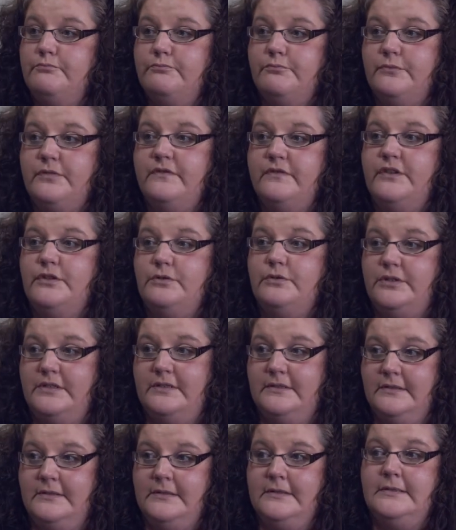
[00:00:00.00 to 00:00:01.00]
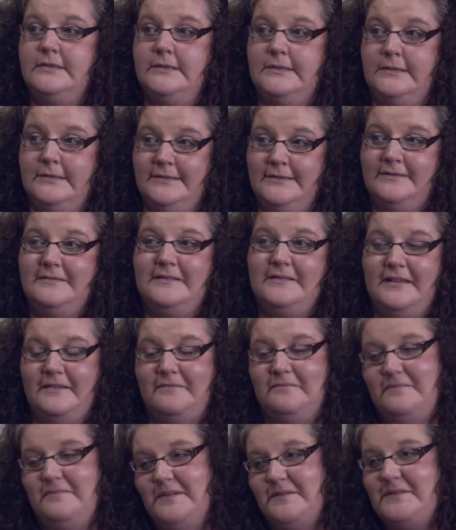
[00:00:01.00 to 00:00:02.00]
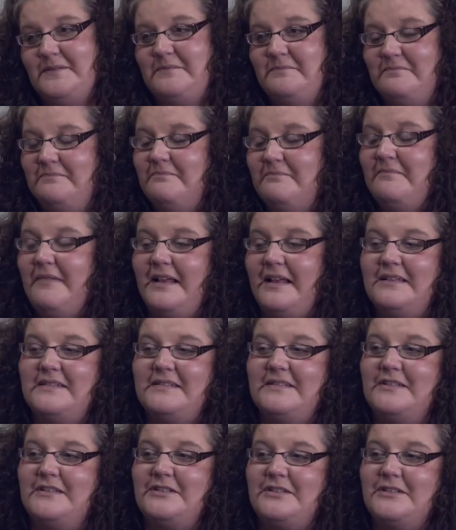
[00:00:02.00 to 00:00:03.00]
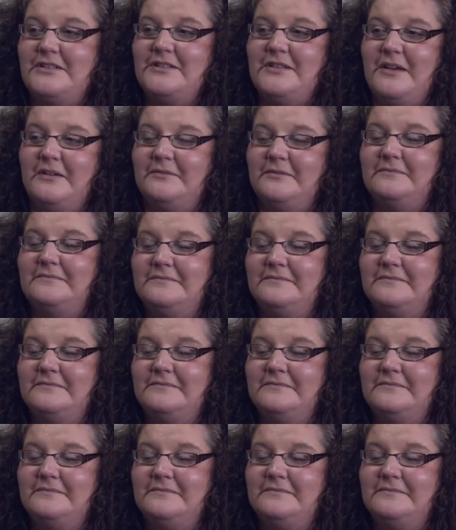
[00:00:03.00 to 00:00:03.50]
Refused. Yeah, this is my decision, so.